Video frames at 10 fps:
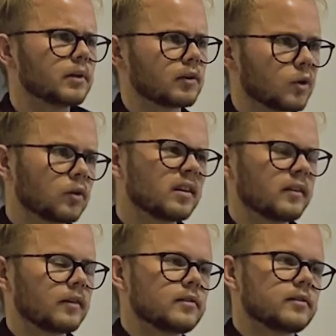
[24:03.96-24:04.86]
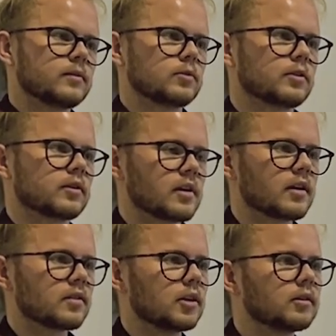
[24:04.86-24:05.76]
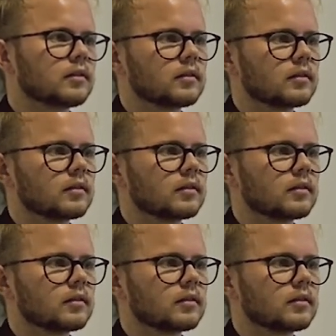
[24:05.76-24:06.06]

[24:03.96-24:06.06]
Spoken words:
a big role in the success here?